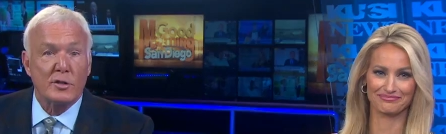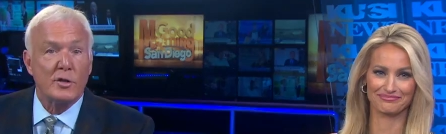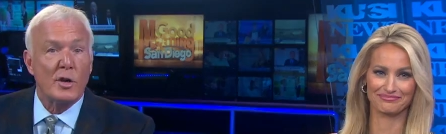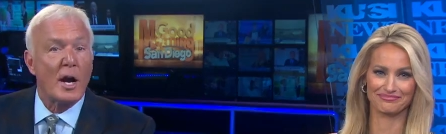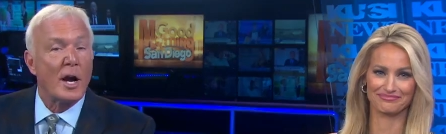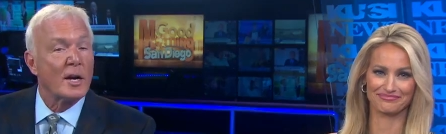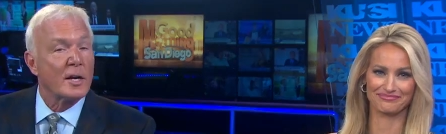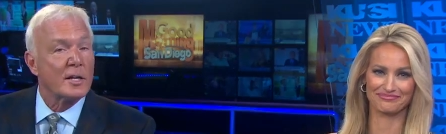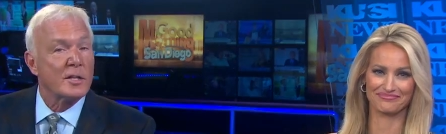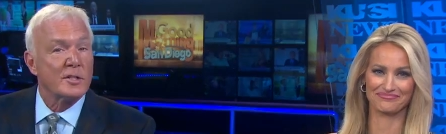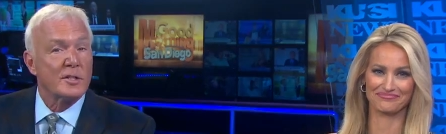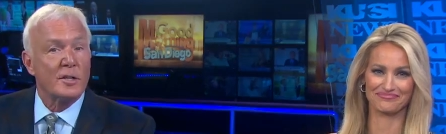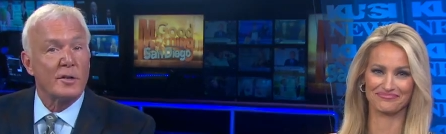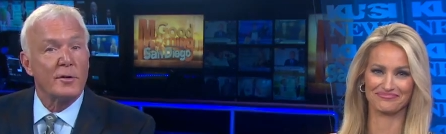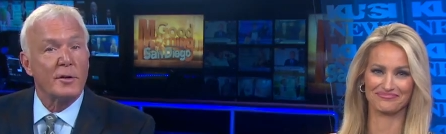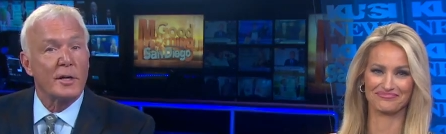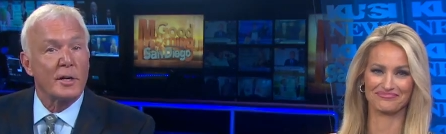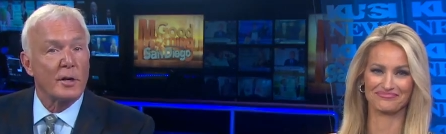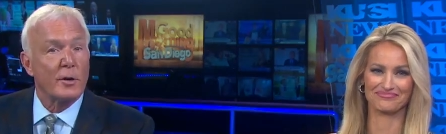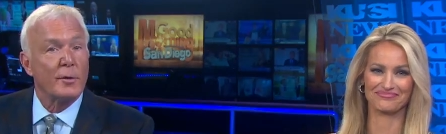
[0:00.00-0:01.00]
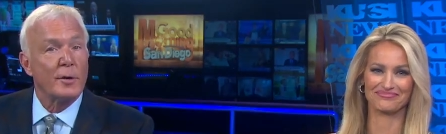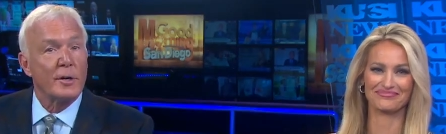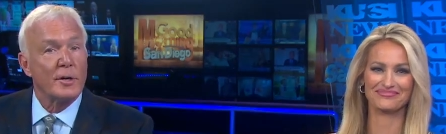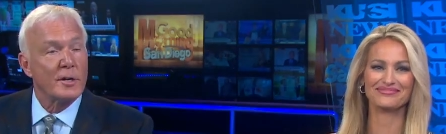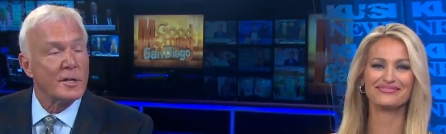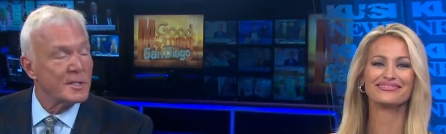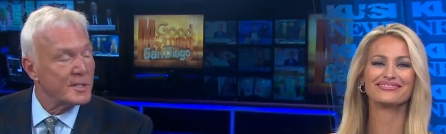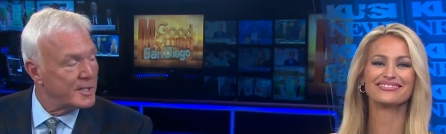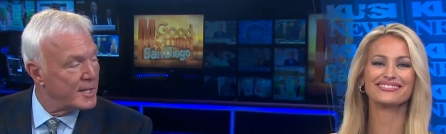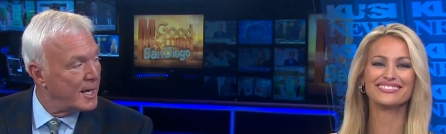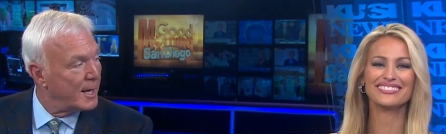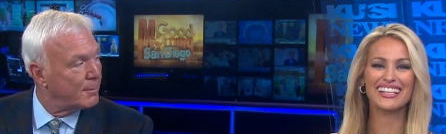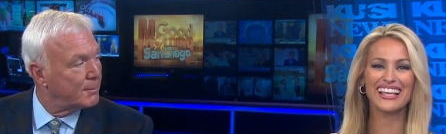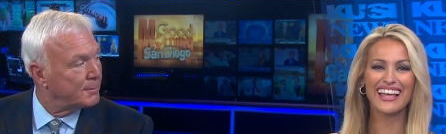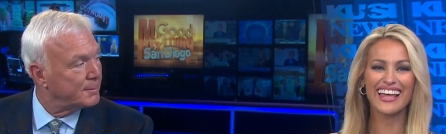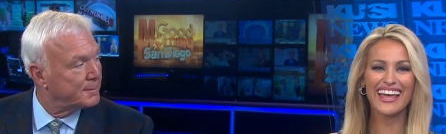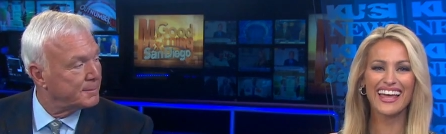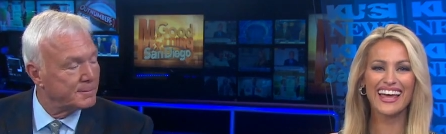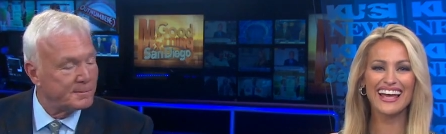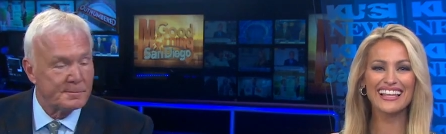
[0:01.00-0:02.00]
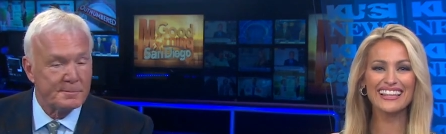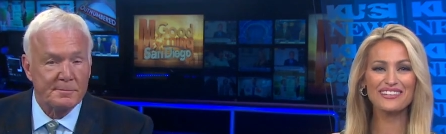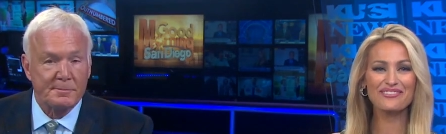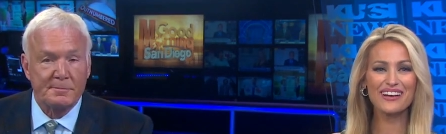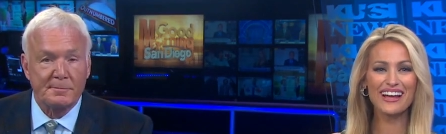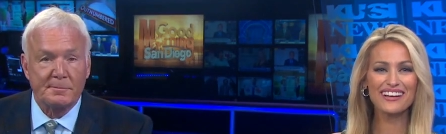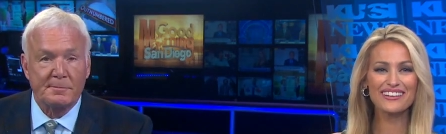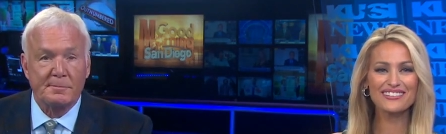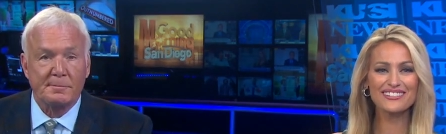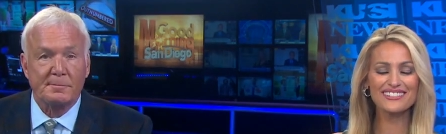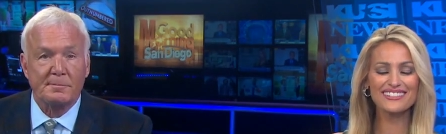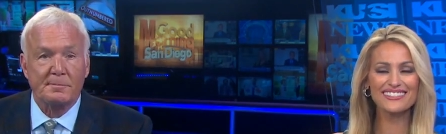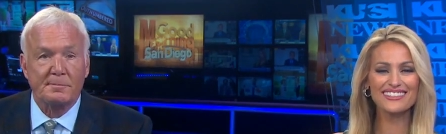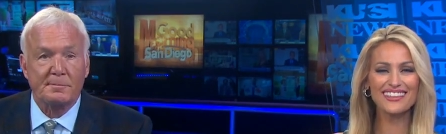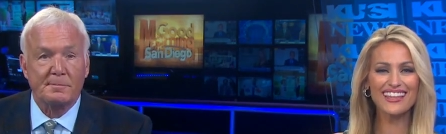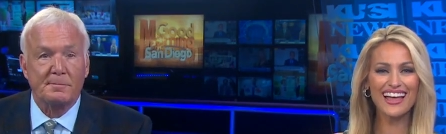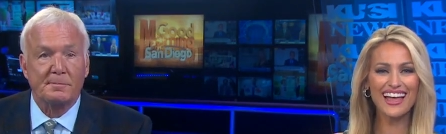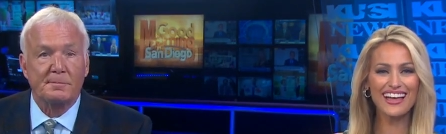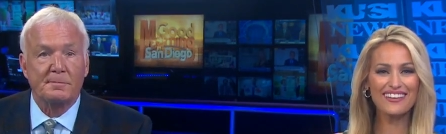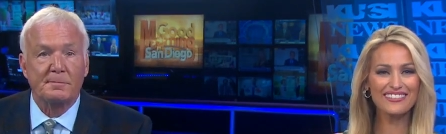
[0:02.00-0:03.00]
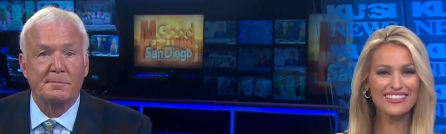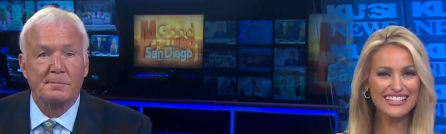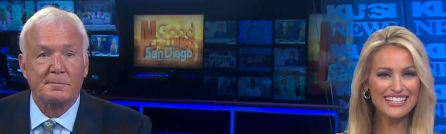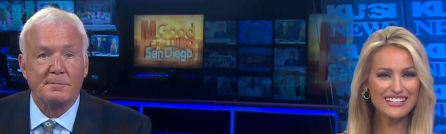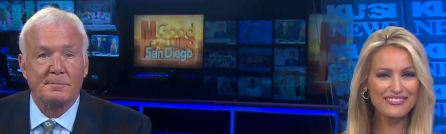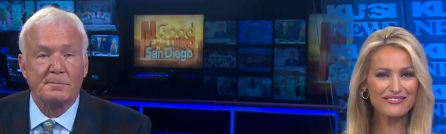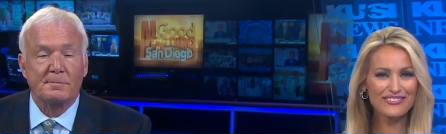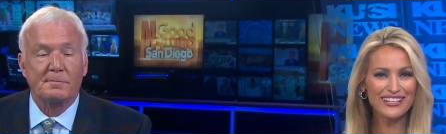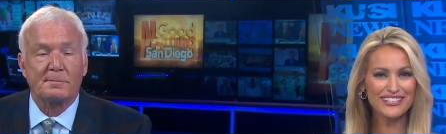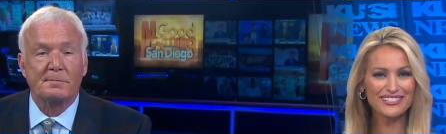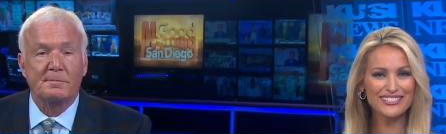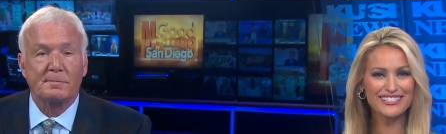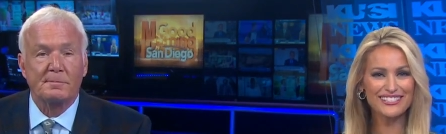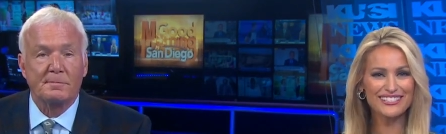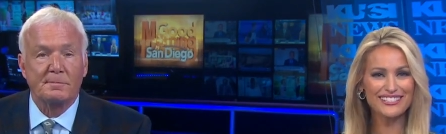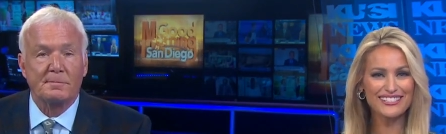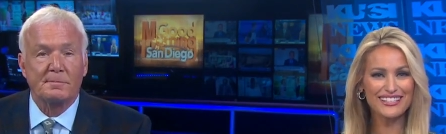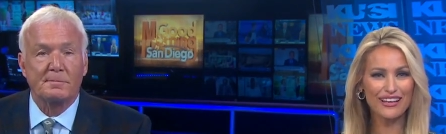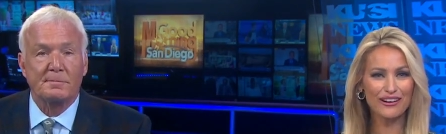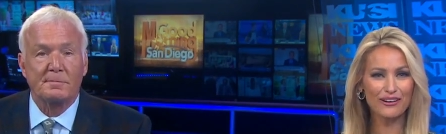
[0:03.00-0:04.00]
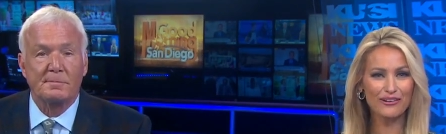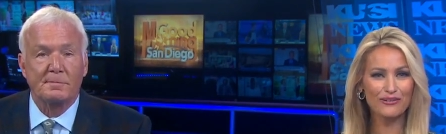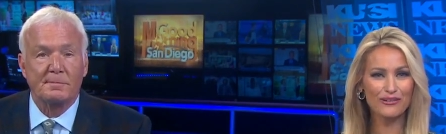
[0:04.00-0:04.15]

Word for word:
Speaker 1: college are considering a career in STEM.
Speaker 2: Allie Wagner is live at the Convention Center